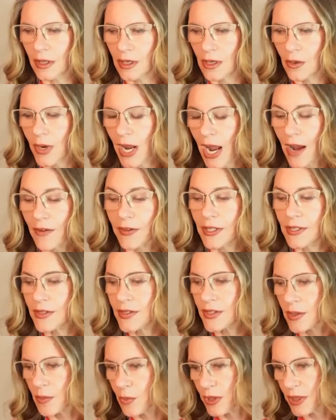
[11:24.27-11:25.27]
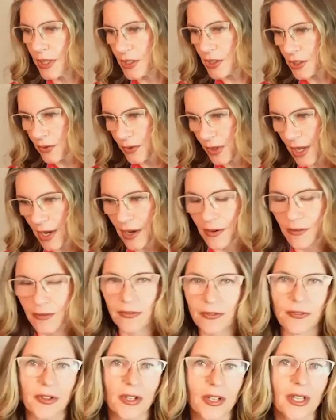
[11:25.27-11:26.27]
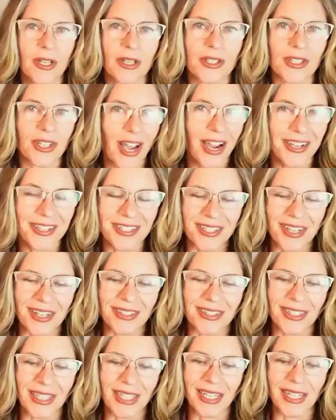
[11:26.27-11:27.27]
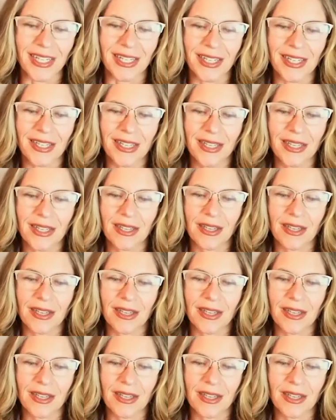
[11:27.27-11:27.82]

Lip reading: having someone that you love die suddenly.